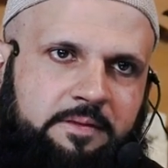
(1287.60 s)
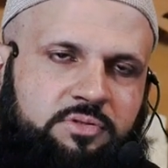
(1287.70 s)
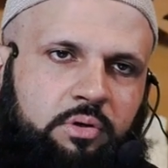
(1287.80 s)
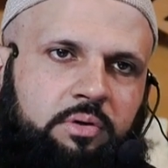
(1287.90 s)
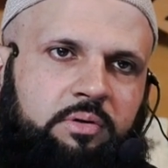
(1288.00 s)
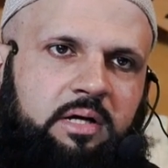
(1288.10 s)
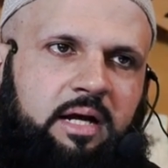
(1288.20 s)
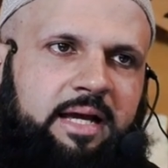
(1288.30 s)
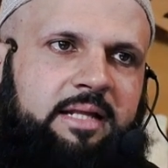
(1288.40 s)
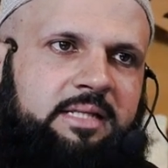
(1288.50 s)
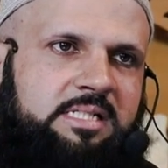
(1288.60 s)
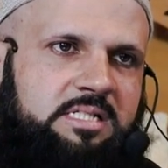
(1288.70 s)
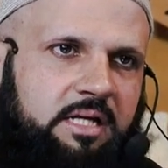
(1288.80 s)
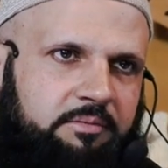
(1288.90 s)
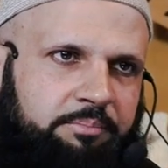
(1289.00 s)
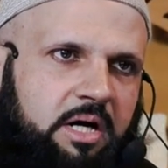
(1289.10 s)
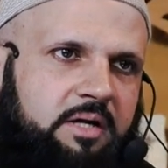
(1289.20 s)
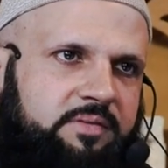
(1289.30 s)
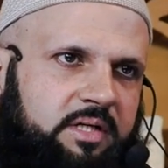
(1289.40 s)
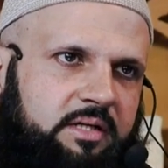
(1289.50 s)
So again, this is a
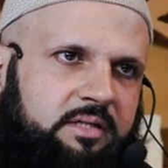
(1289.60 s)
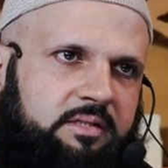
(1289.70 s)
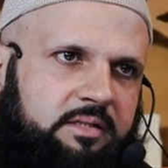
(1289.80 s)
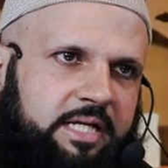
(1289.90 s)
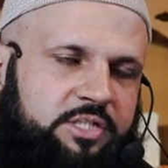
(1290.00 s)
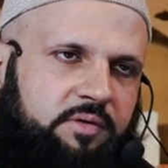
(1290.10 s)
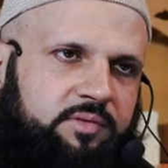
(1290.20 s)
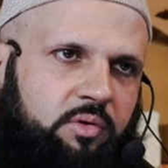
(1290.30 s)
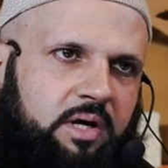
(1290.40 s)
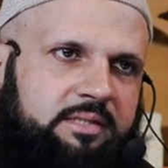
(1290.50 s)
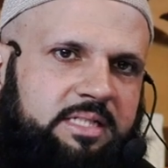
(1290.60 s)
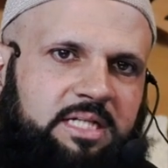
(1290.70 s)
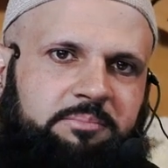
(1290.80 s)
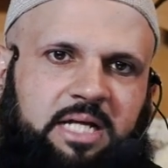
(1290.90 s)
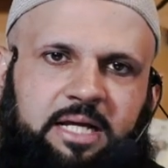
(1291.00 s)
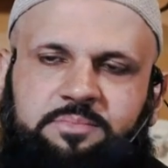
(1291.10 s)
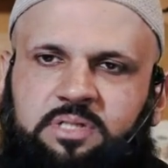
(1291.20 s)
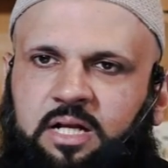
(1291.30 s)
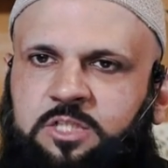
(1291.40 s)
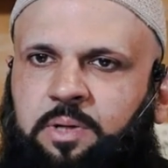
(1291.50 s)
part of the nature of the Quran that sometimes
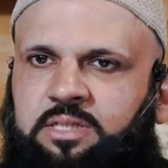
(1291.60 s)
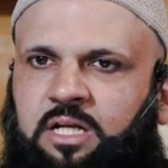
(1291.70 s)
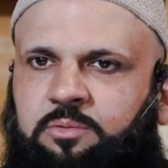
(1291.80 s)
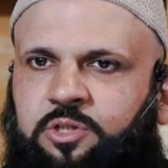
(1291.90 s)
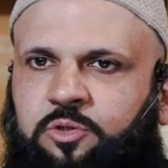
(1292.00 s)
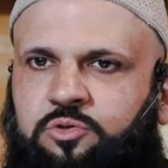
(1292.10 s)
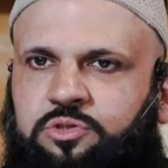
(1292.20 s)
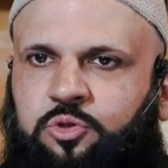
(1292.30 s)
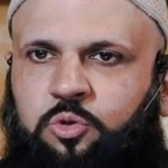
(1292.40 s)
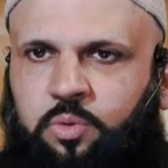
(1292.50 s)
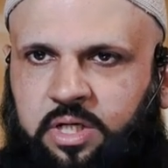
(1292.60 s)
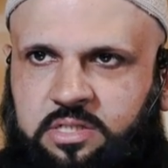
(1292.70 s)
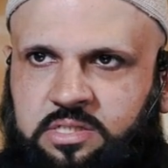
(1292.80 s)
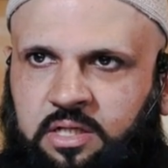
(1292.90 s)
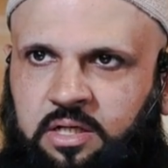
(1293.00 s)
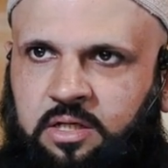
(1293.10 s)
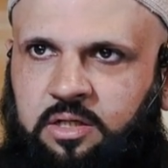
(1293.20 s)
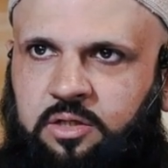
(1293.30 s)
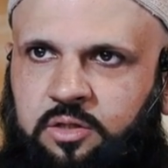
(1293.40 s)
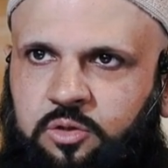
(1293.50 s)
Allah subhanahu wa ta'ala will use two words
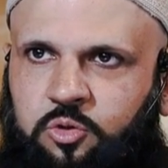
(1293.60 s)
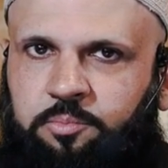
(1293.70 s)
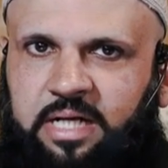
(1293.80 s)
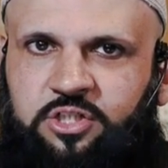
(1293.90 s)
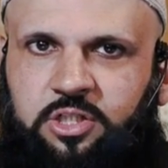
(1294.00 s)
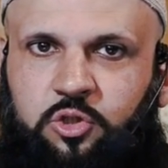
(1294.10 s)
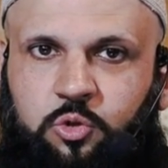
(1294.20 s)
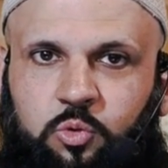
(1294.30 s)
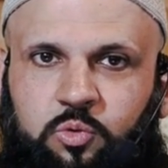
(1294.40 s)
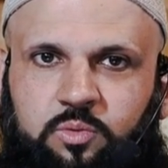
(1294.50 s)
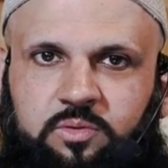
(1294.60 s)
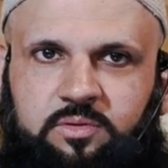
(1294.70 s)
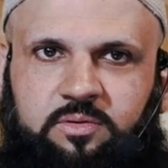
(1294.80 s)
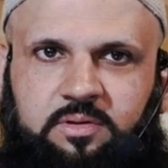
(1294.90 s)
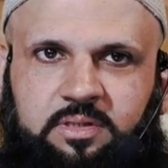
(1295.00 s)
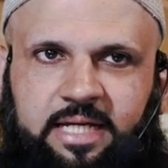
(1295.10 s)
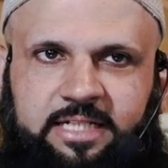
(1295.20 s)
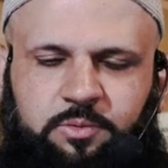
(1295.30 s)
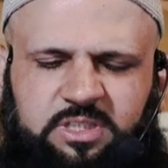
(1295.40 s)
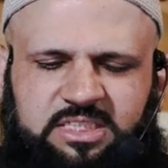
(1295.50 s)
to mention two
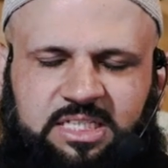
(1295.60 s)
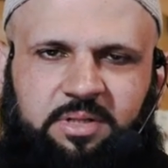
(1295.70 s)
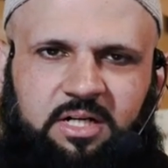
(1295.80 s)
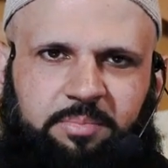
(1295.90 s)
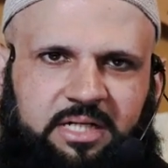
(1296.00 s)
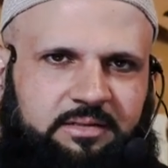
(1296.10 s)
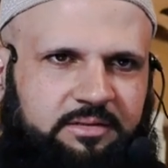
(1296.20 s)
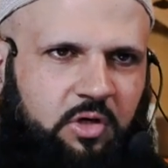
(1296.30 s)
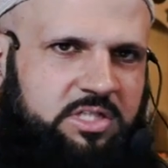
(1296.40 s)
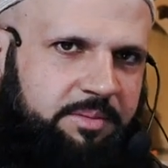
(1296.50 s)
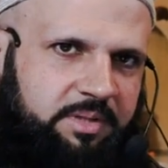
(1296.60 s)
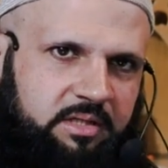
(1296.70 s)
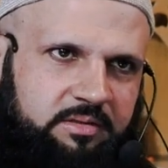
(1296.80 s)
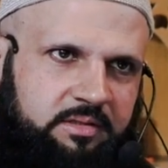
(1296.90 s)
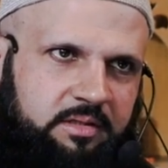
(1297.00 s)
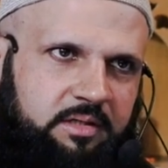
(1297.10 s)
things which are similar but not similar.